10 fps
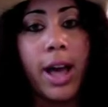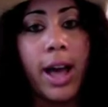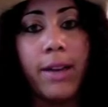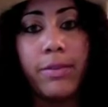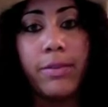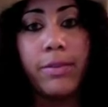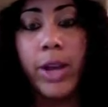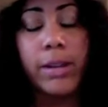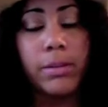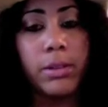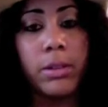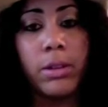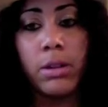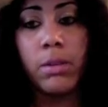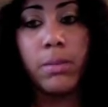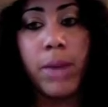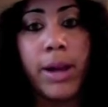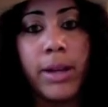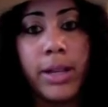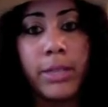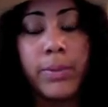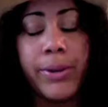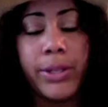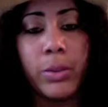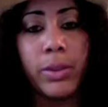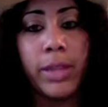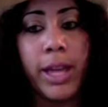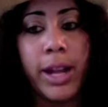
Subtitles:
I've tracked, you know, my experience with that.